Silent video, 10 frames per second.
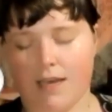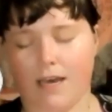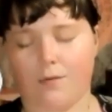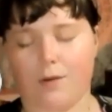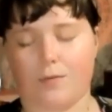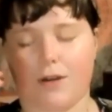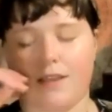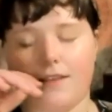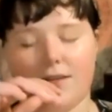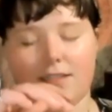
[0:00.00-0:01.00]
And we pray
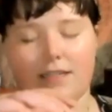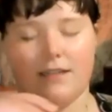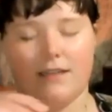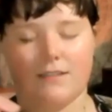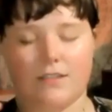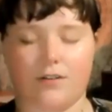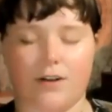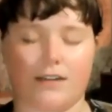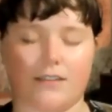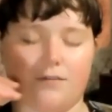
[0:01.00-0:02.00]
that this healing is
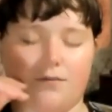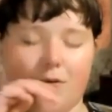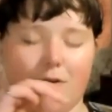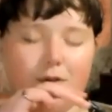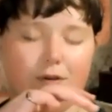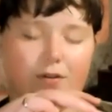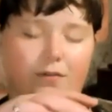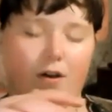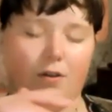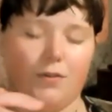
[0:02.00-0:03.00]
correct and for the good of
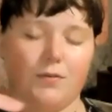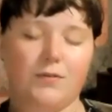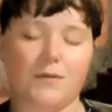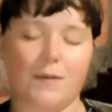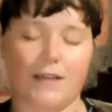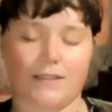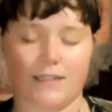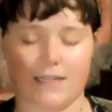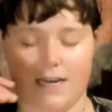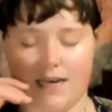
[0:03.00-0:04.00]
all through space and
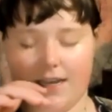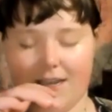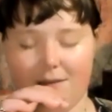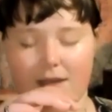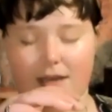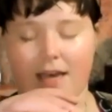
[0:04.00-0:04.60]
time,